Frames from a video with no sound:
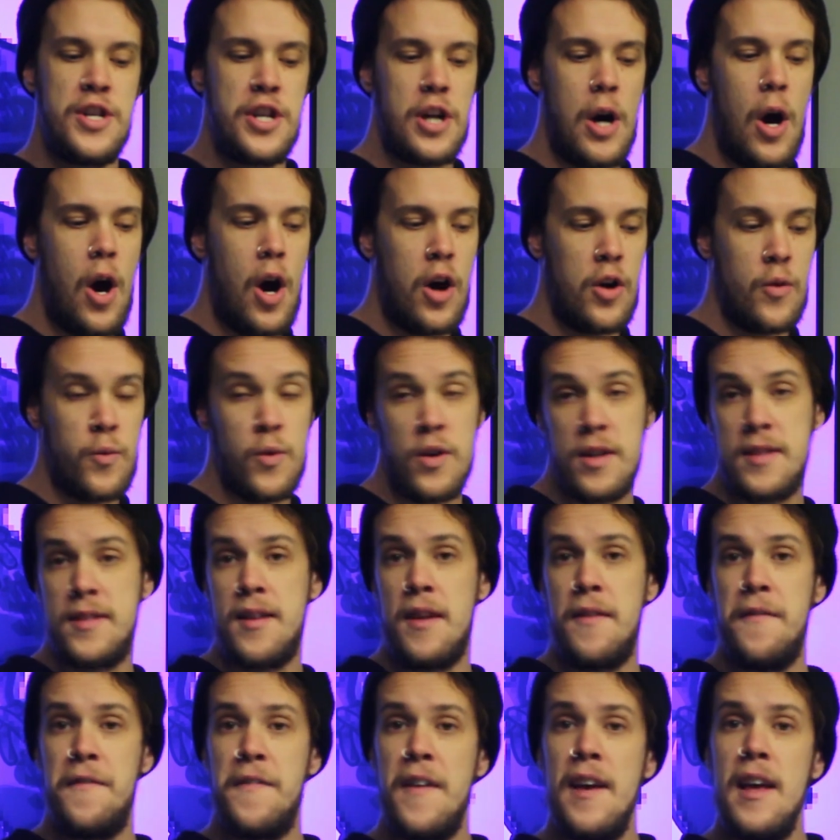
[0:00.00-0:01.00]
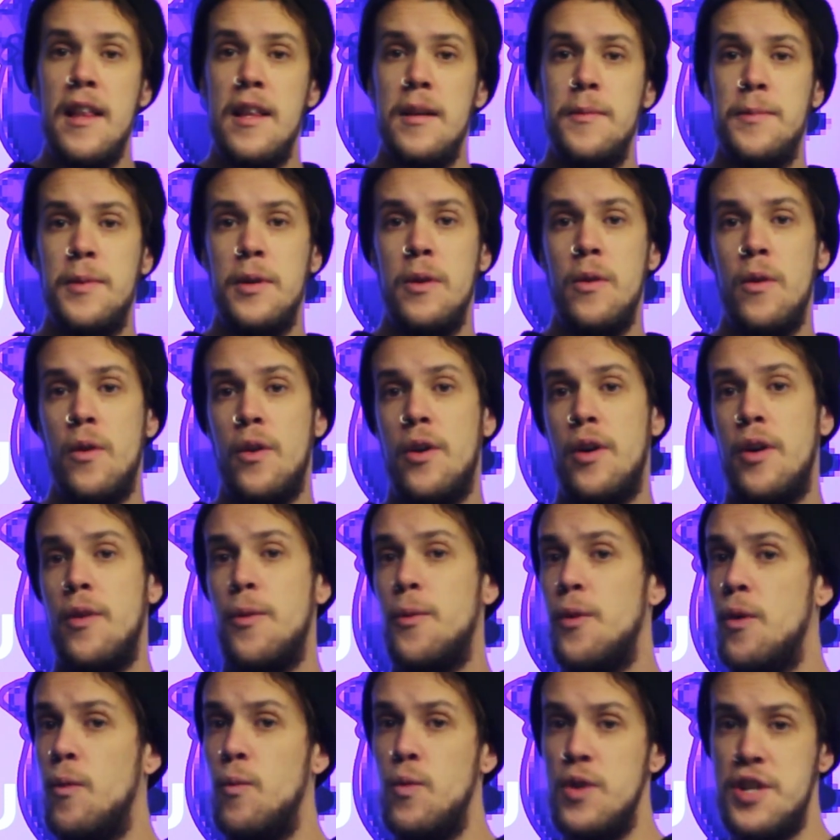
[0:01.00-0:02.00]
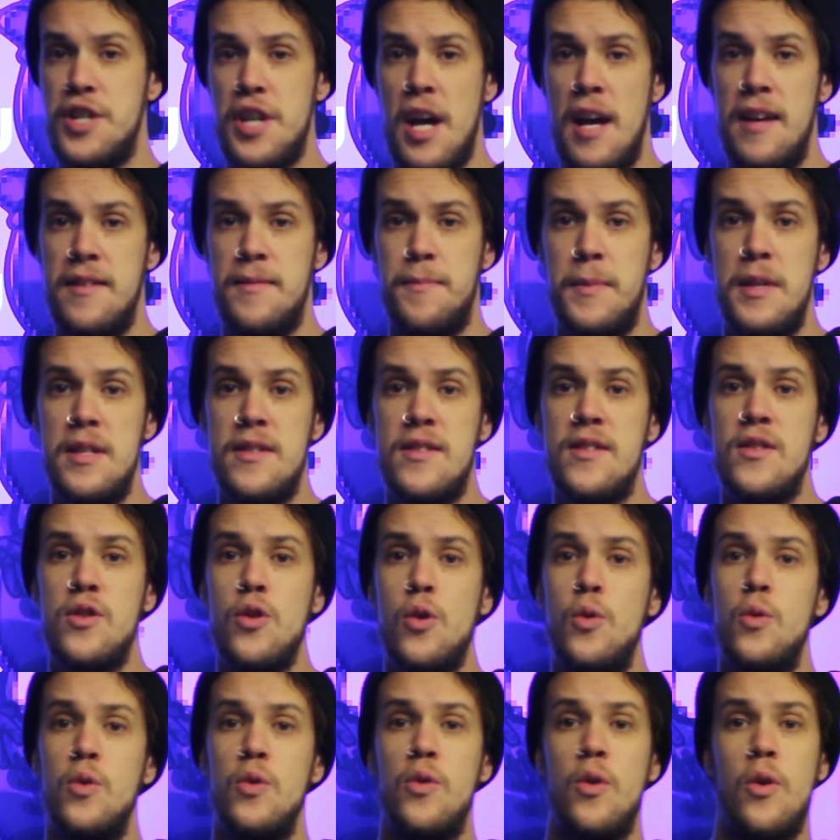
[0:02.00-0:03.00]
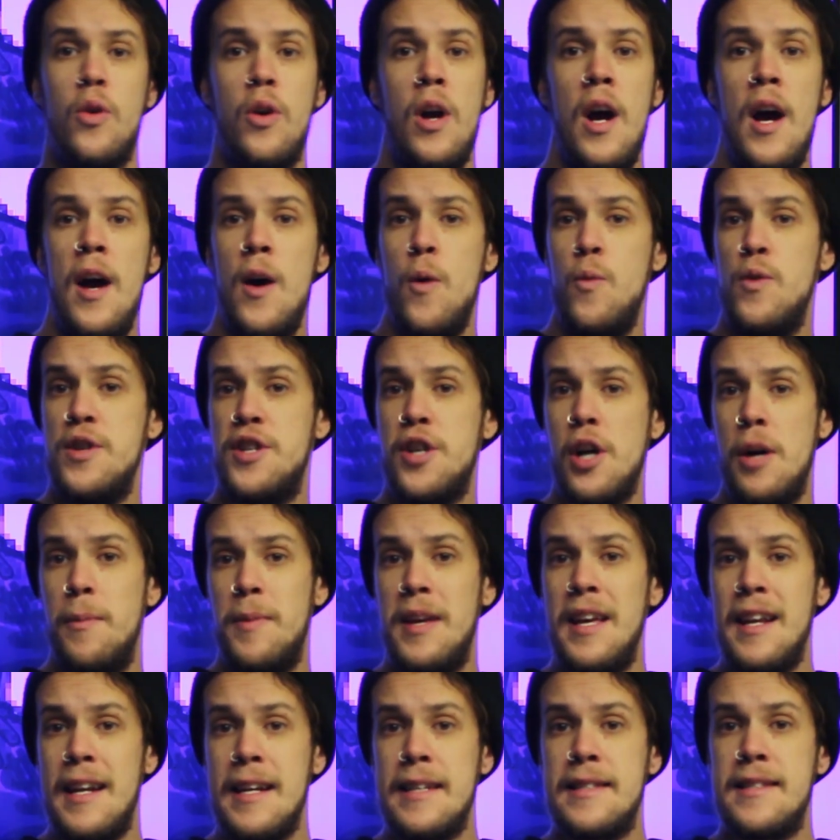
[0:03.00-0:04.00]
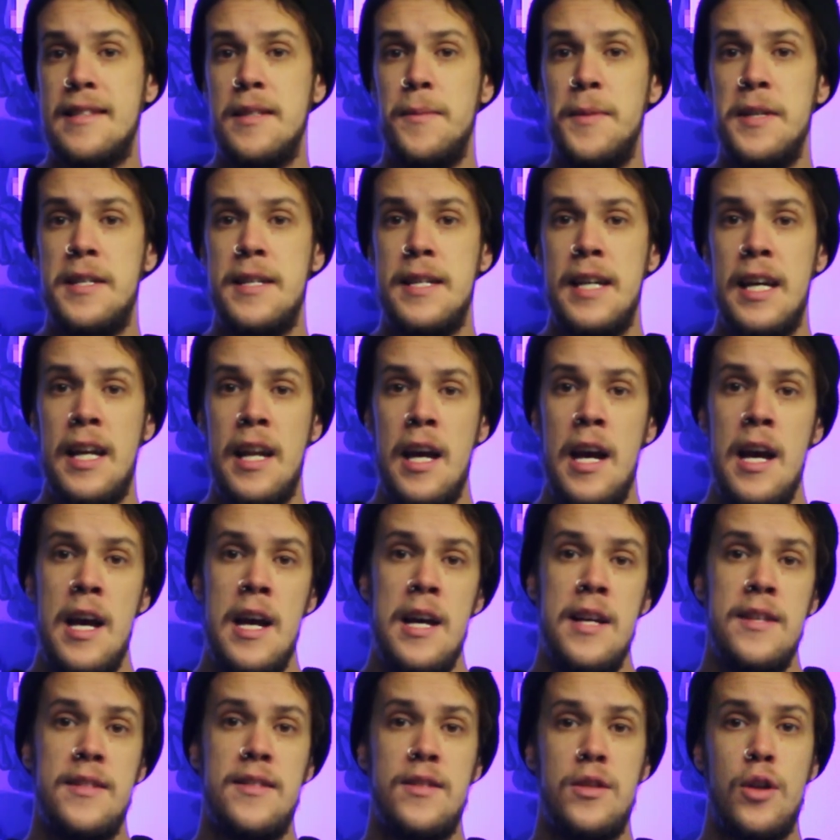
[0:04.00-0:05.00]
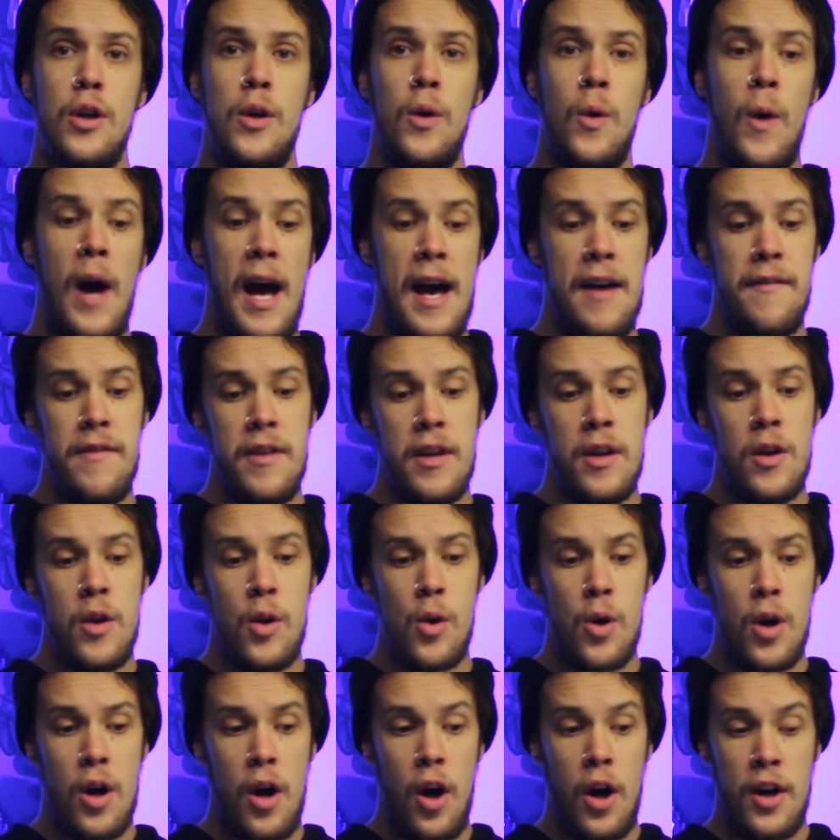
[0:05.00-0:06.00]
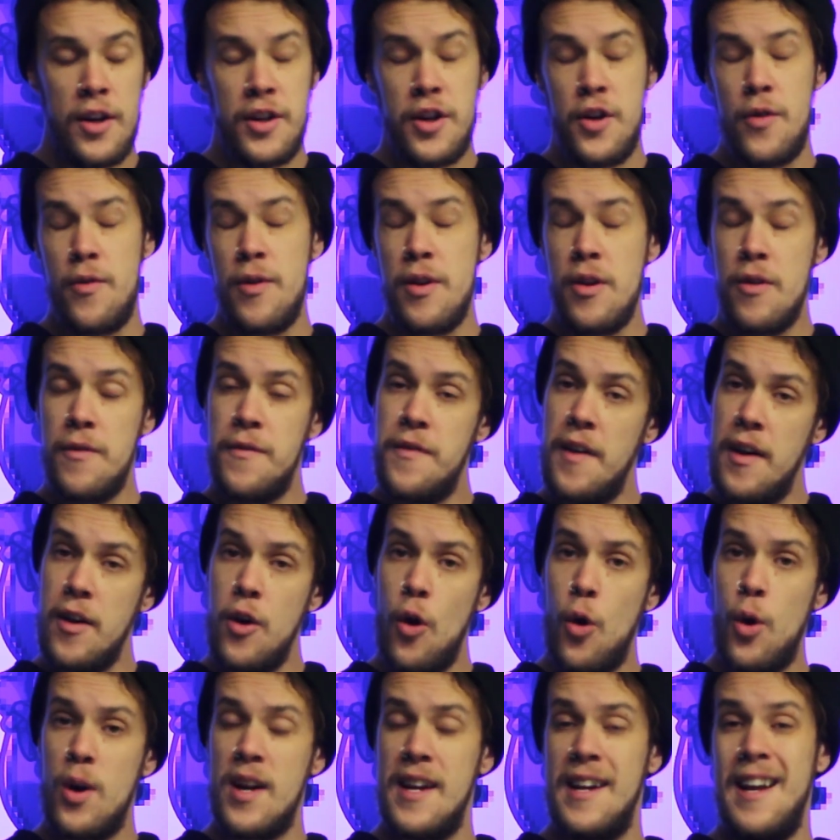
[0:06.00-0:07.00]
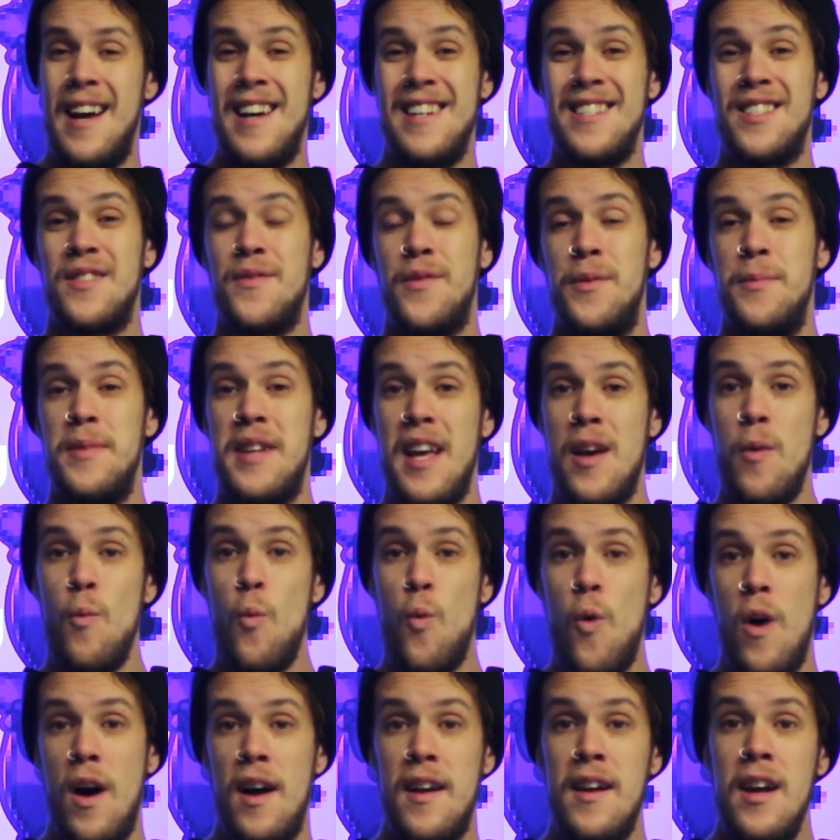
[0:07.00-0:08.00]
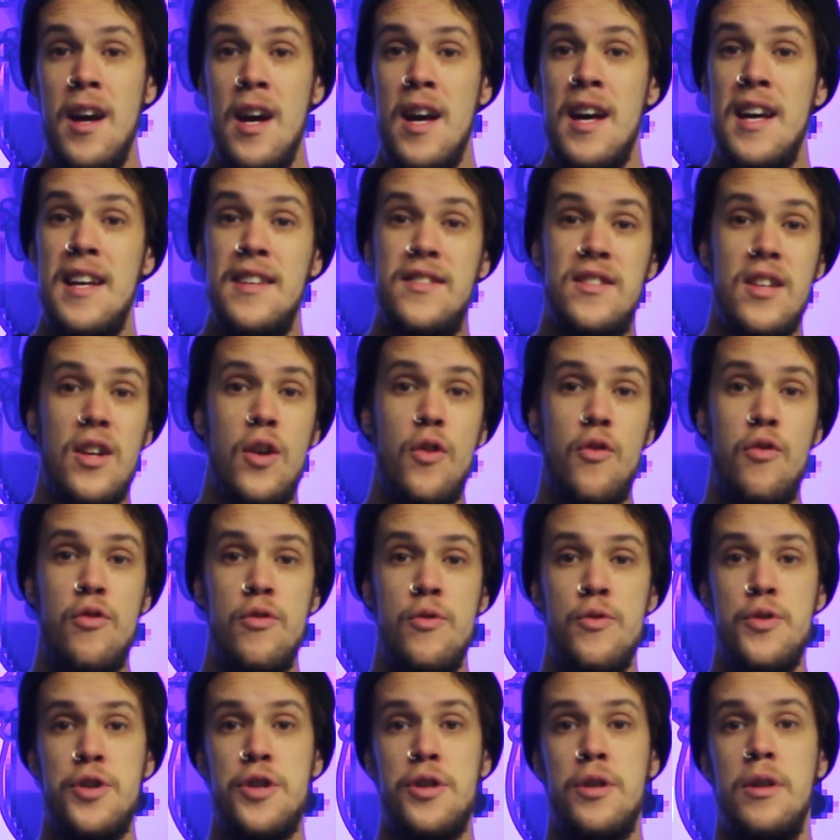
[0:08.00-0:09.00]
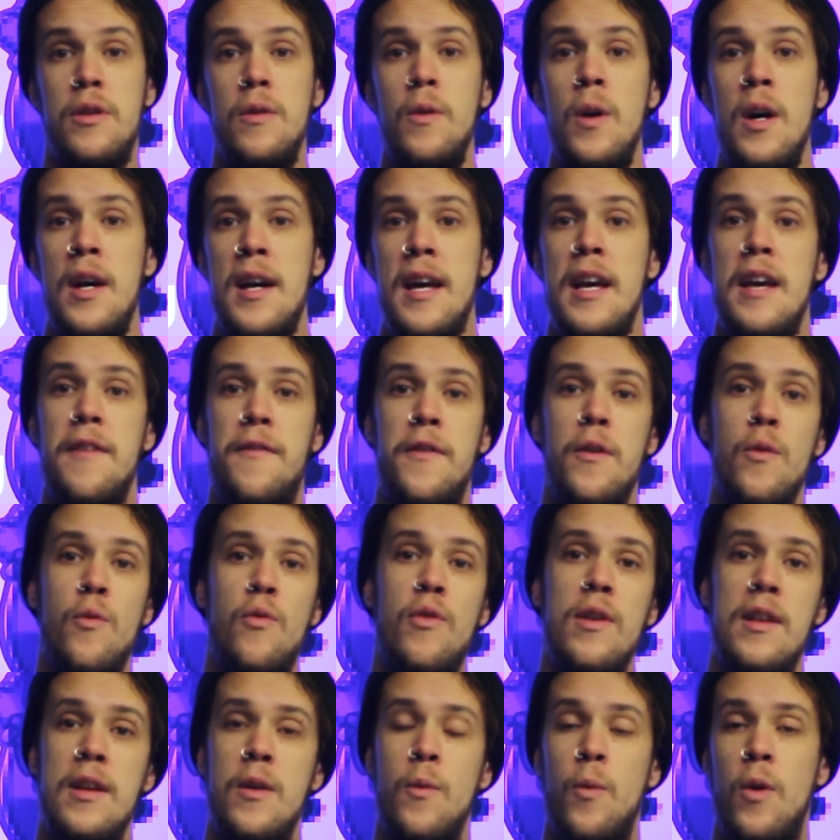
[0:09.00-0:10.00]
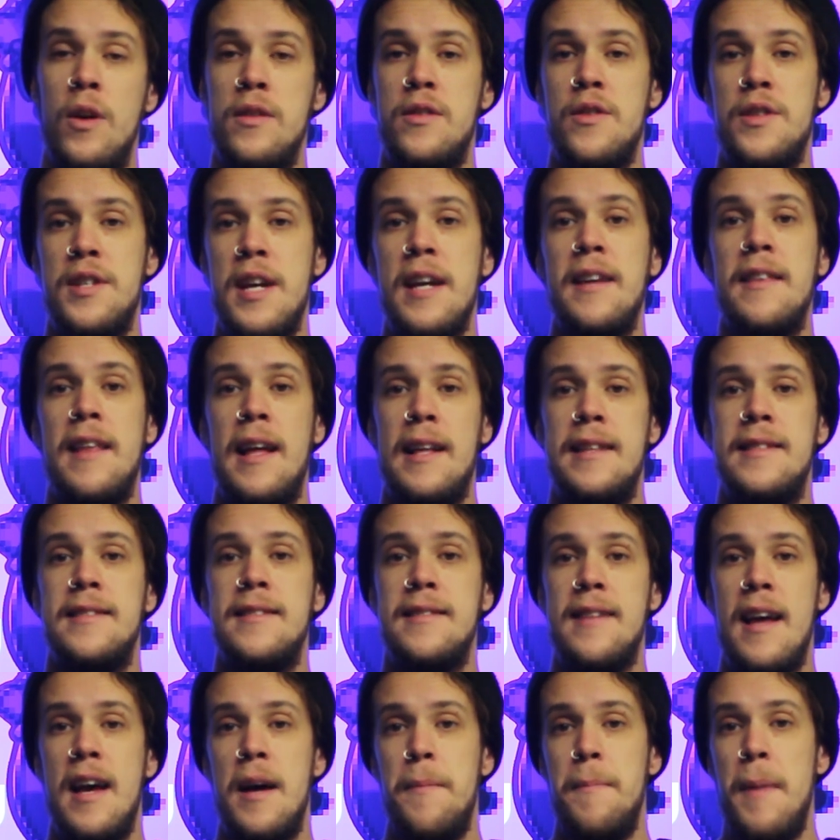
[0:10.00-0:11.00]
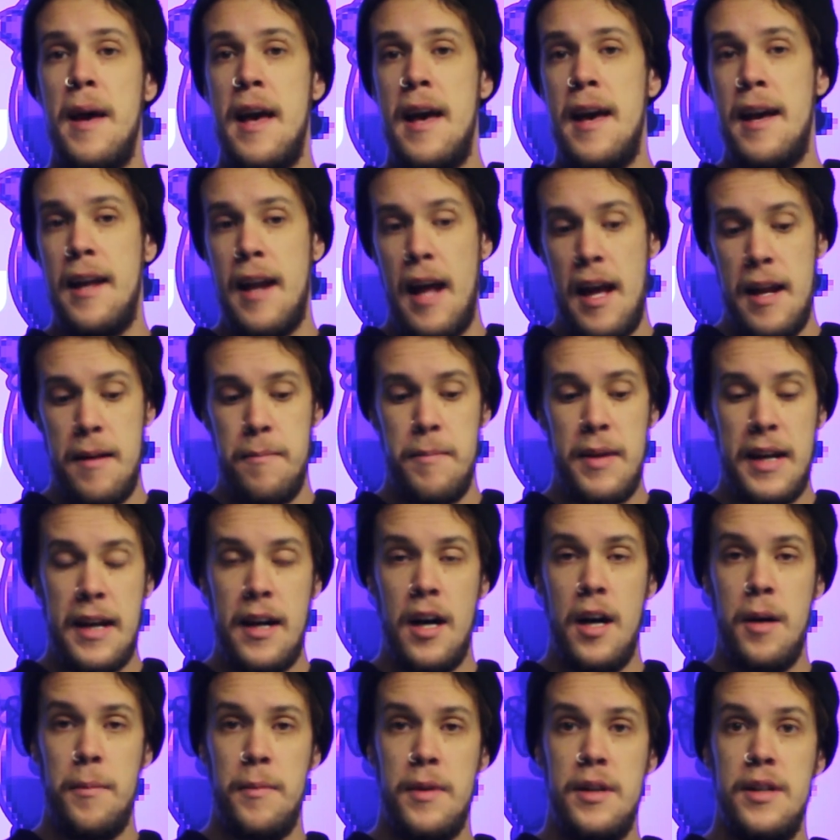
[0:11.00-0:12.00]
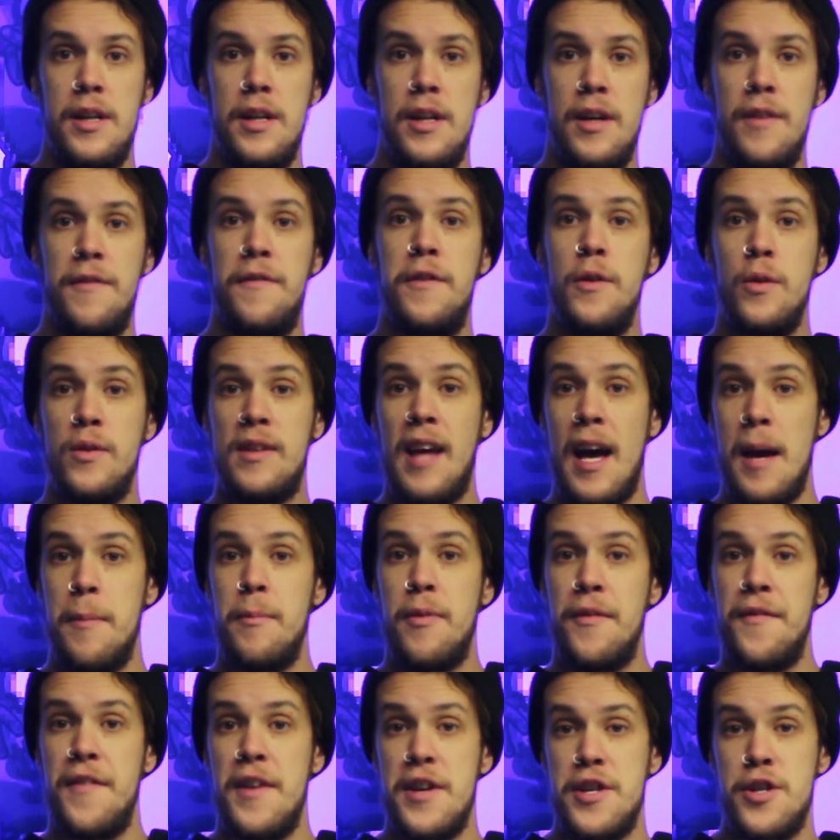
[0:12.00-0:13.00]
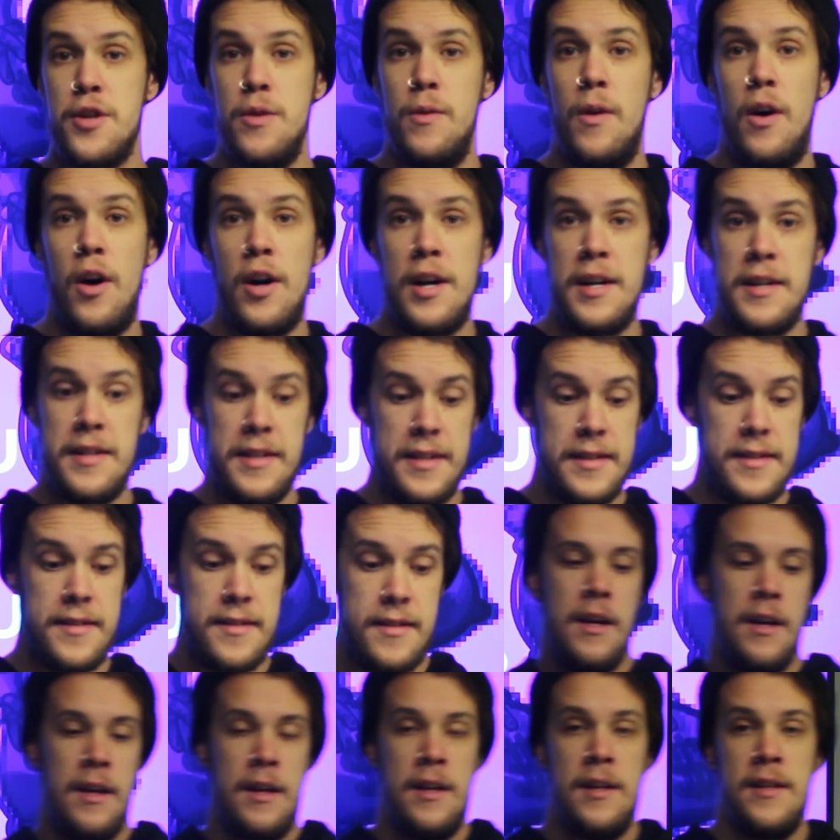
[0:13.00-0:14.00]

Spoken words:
which artworks are available or which have been sold or which are being exhibited. So having your art career very organized from day one is crucial if you really want to take that step and become a full-time professional artist.